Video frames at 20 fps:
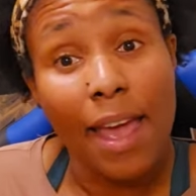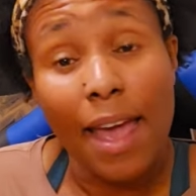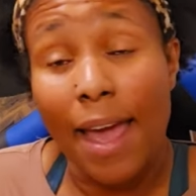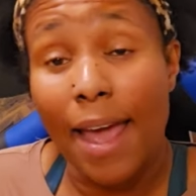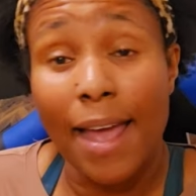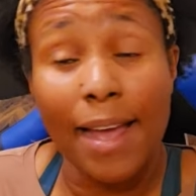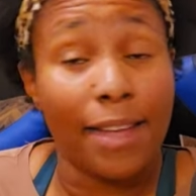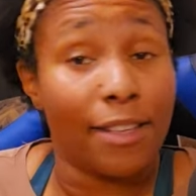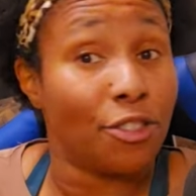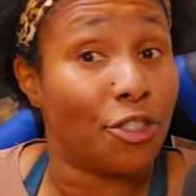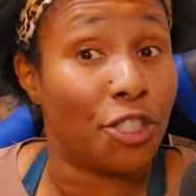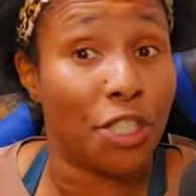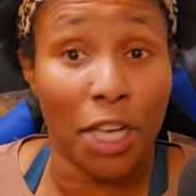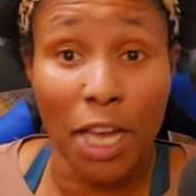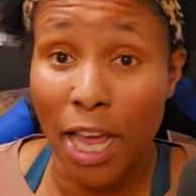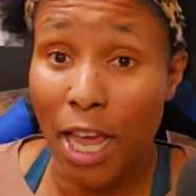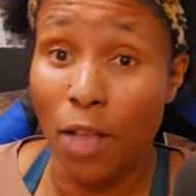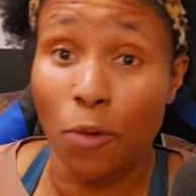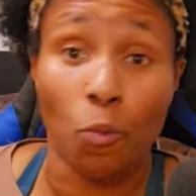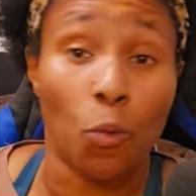And
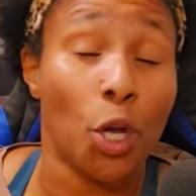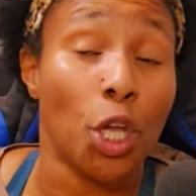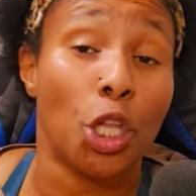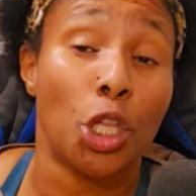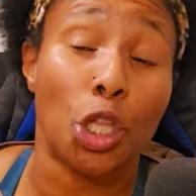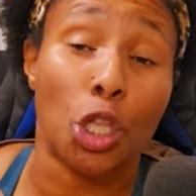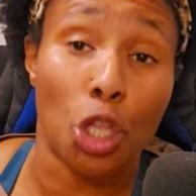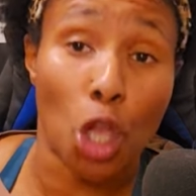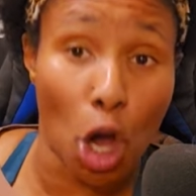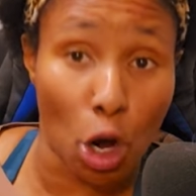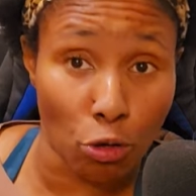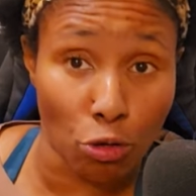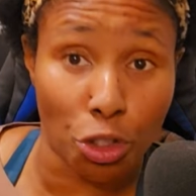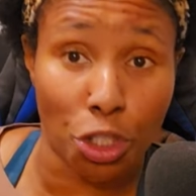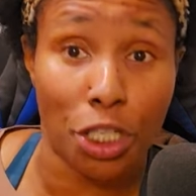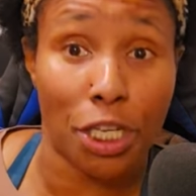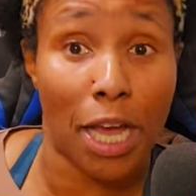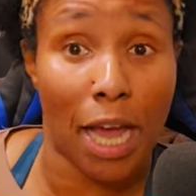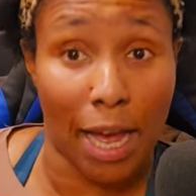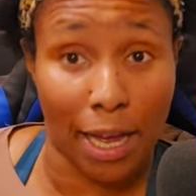Jen, we know
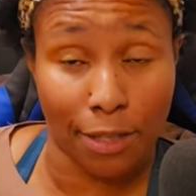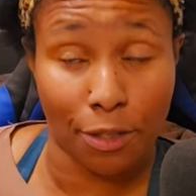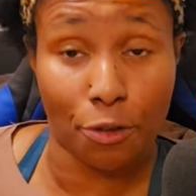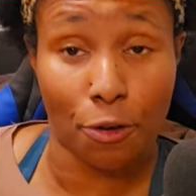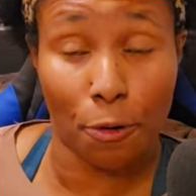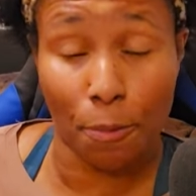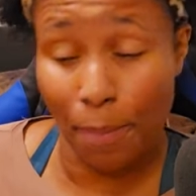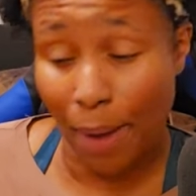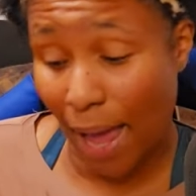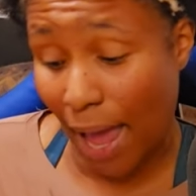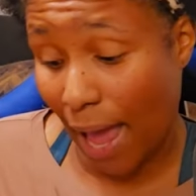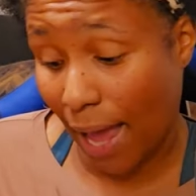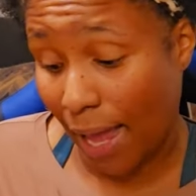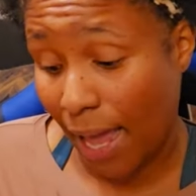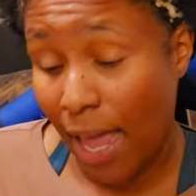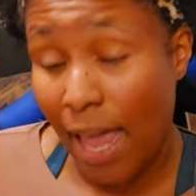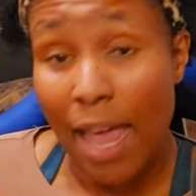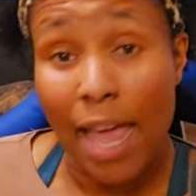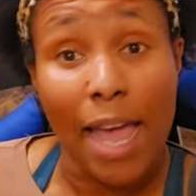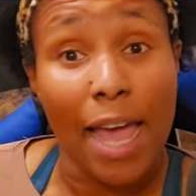she has her back.
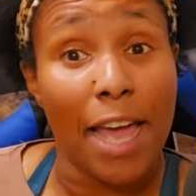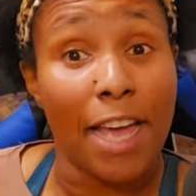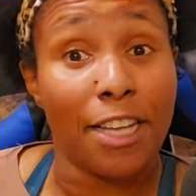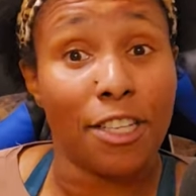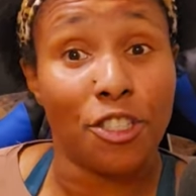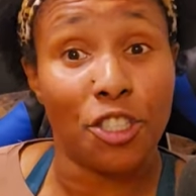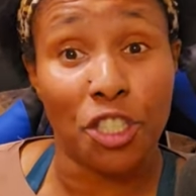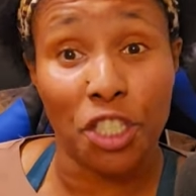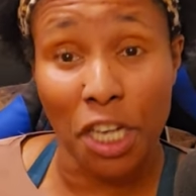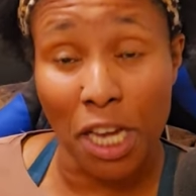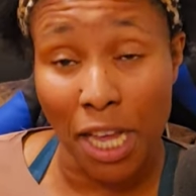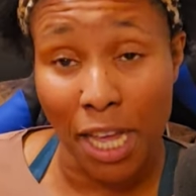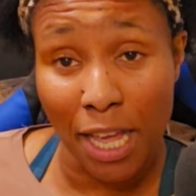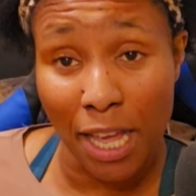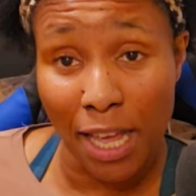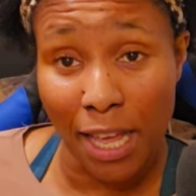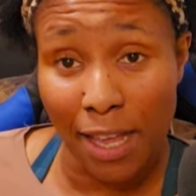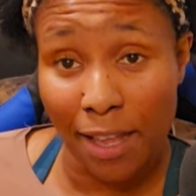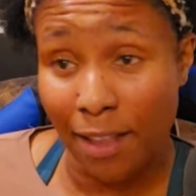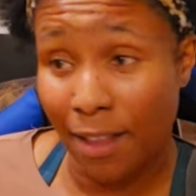And
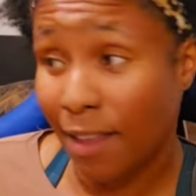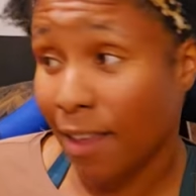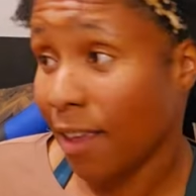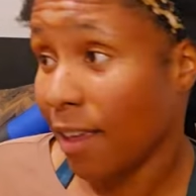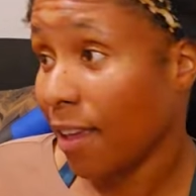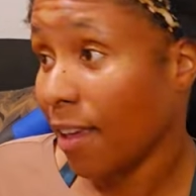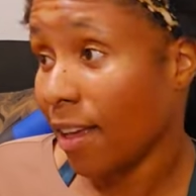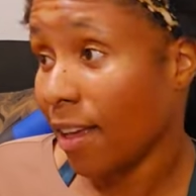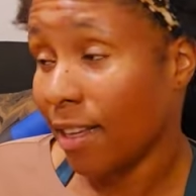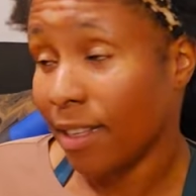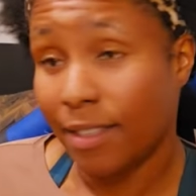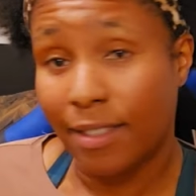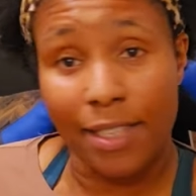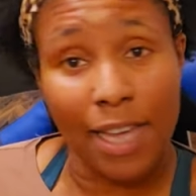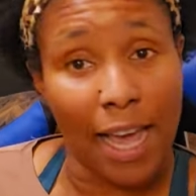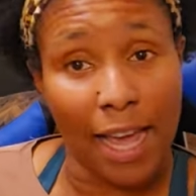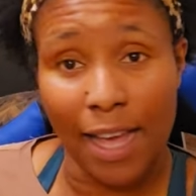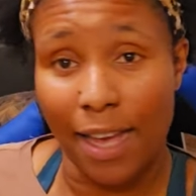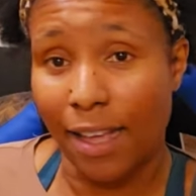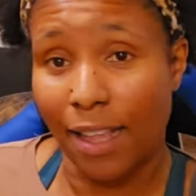Jen,
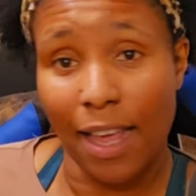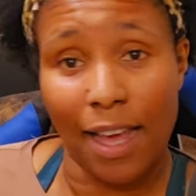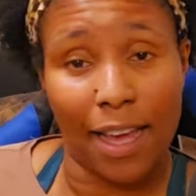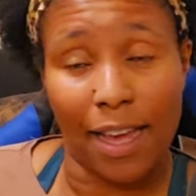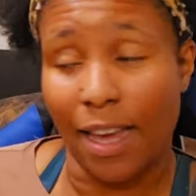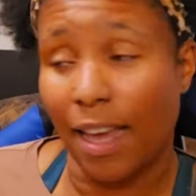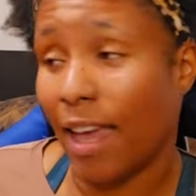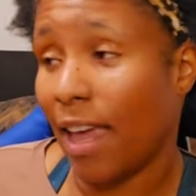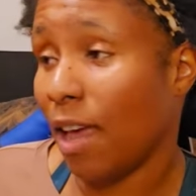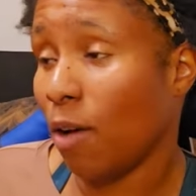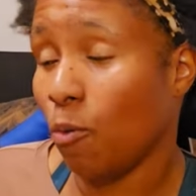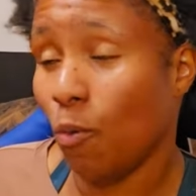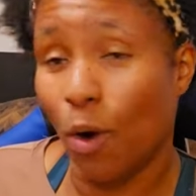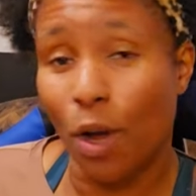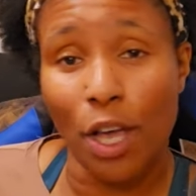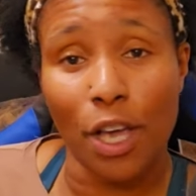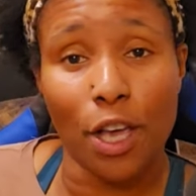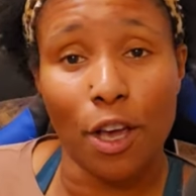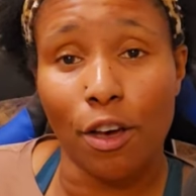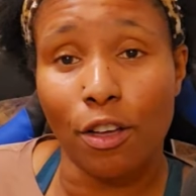take like it,
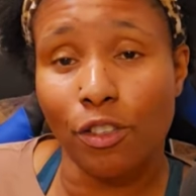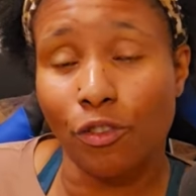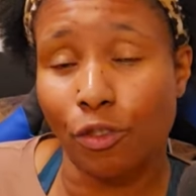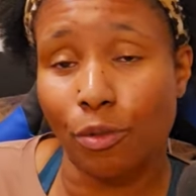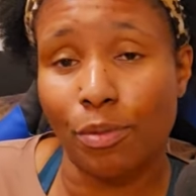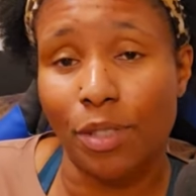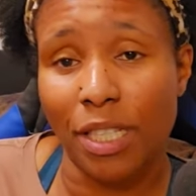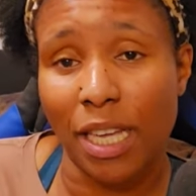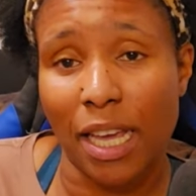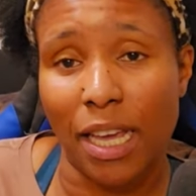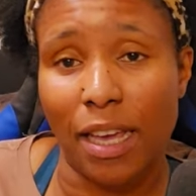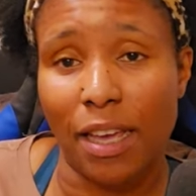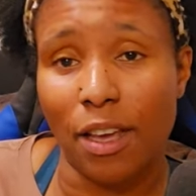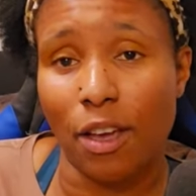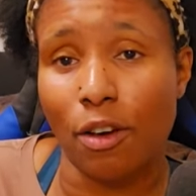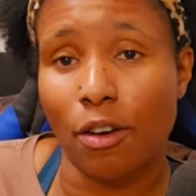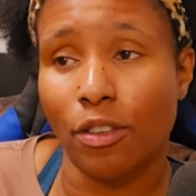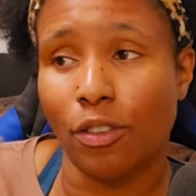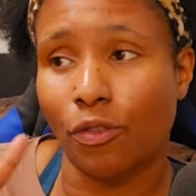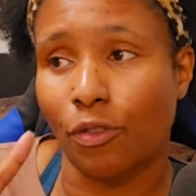it goes from it
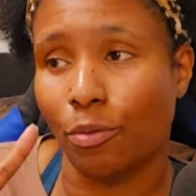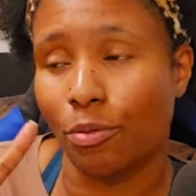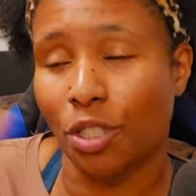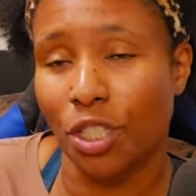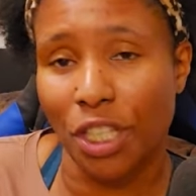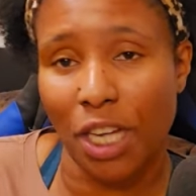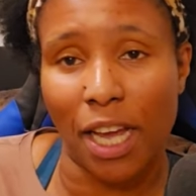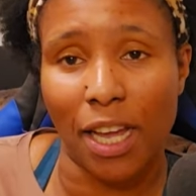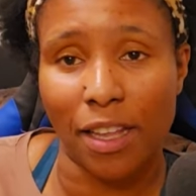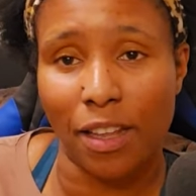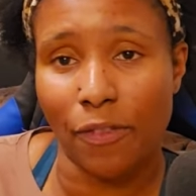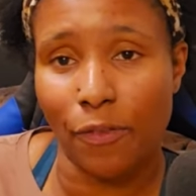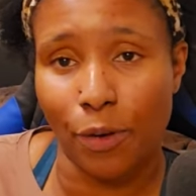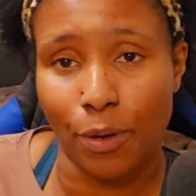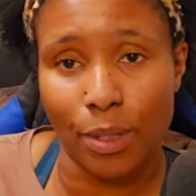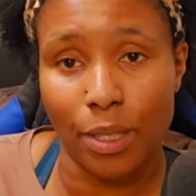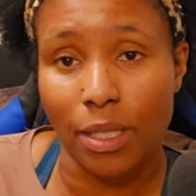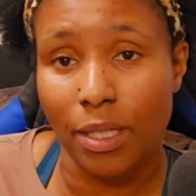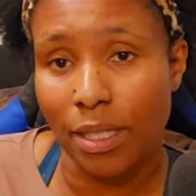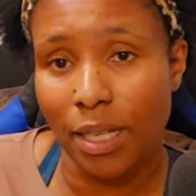goes from Shannon
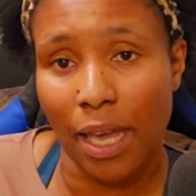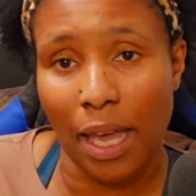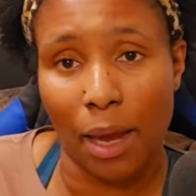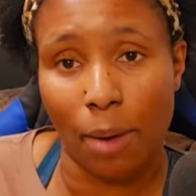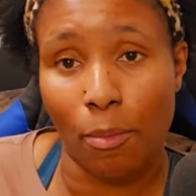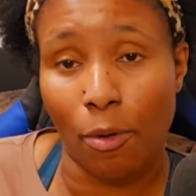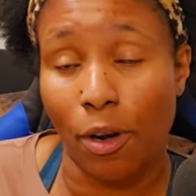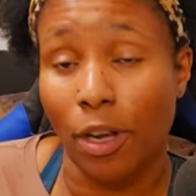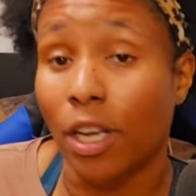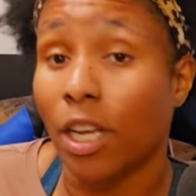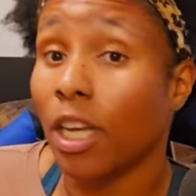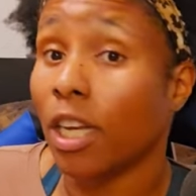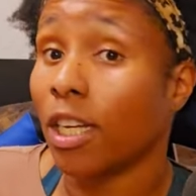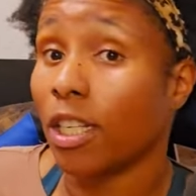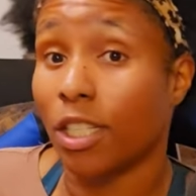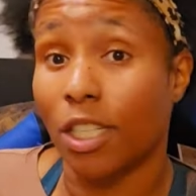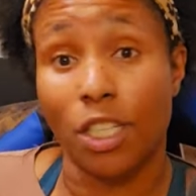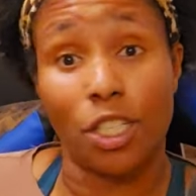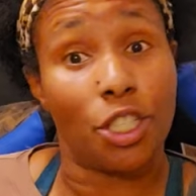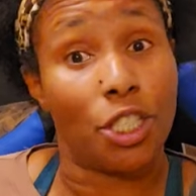versus Tamra
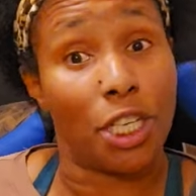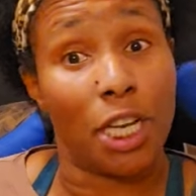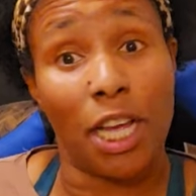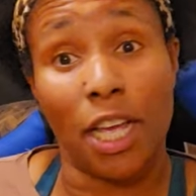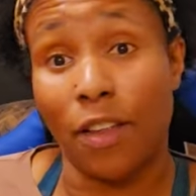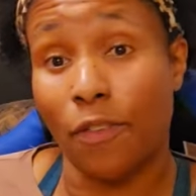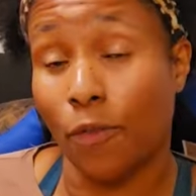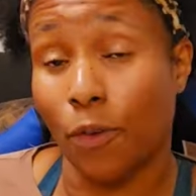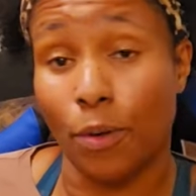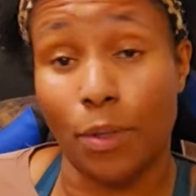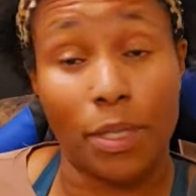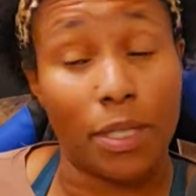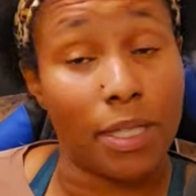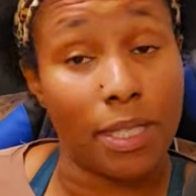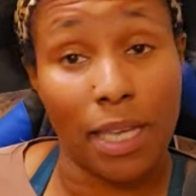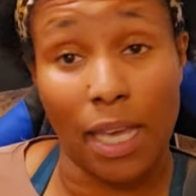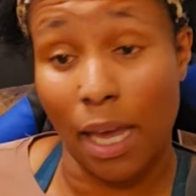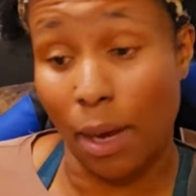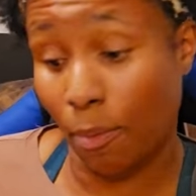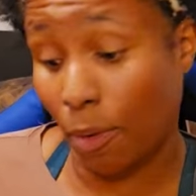to Jen versus
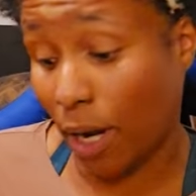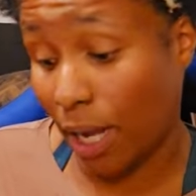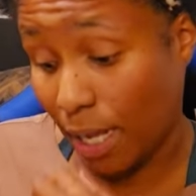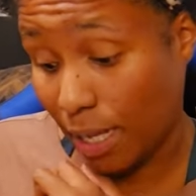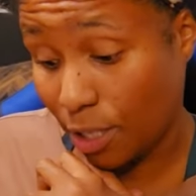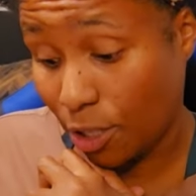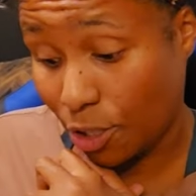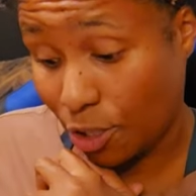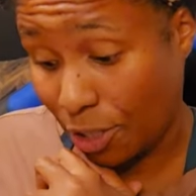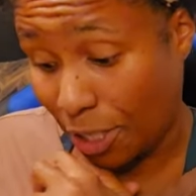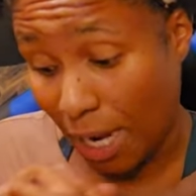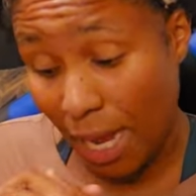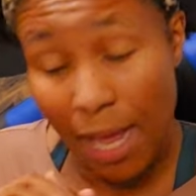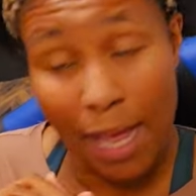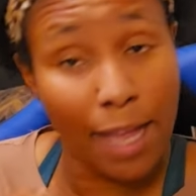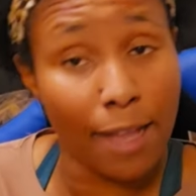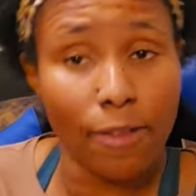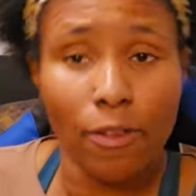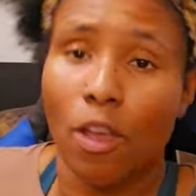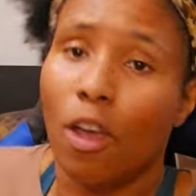Tamra, and
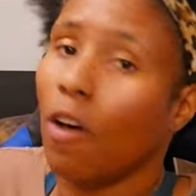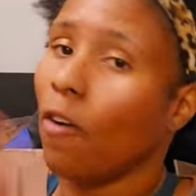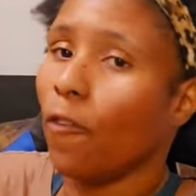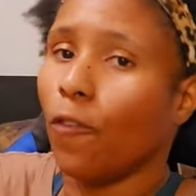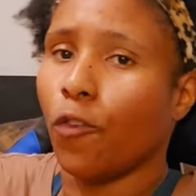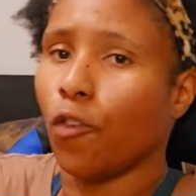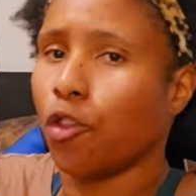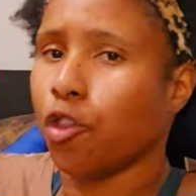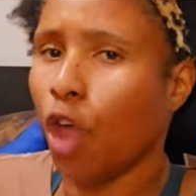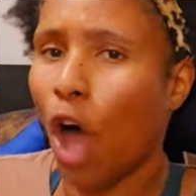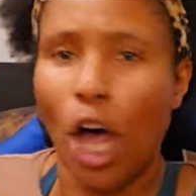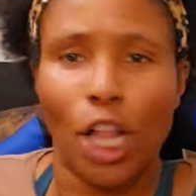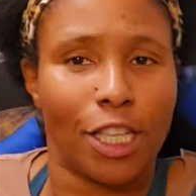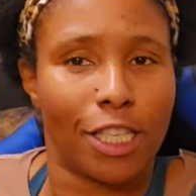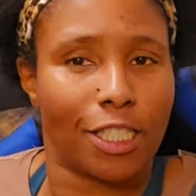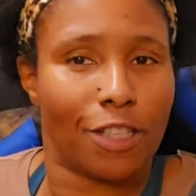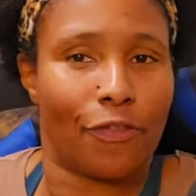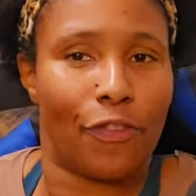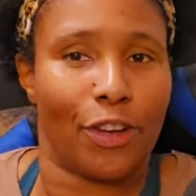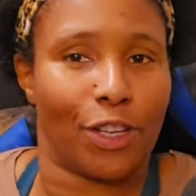Jen
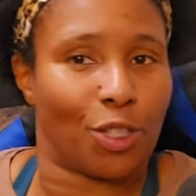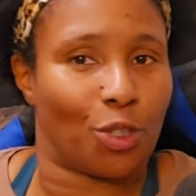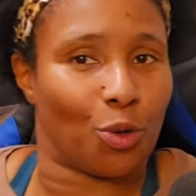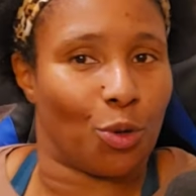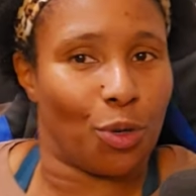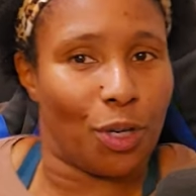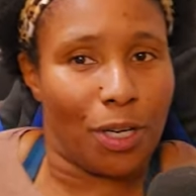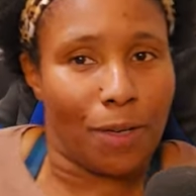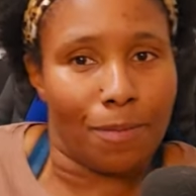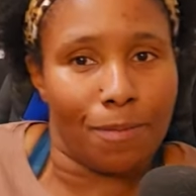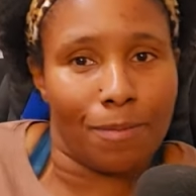flawless victory.